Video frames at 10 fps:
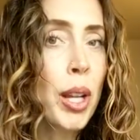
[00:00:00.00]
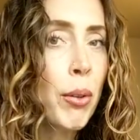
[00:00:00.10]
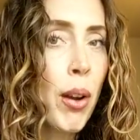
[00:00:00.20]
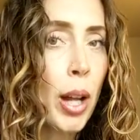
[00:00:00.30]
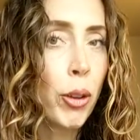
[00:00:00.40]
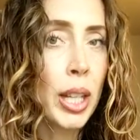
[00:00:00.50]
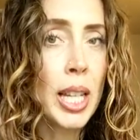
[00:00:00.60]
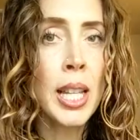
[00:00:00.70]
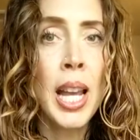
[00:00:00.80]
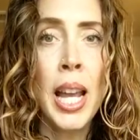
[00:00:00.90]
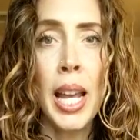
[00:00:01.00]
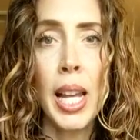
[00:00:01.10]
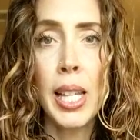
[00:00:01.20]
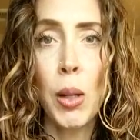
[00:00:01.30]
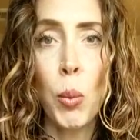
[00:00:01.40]
refreshes
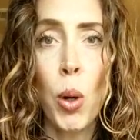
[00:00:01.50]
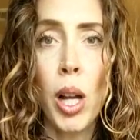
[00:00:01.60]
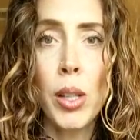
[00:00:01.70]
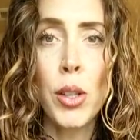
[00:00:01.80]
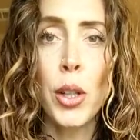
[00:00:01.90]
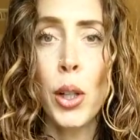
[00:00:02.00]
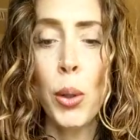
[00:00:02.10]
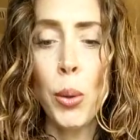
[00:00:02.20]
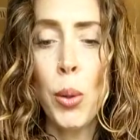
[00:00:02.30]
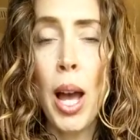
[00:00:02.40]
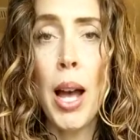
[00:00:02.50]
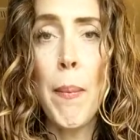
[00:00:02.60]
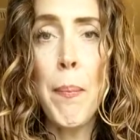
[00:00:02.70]
is I want to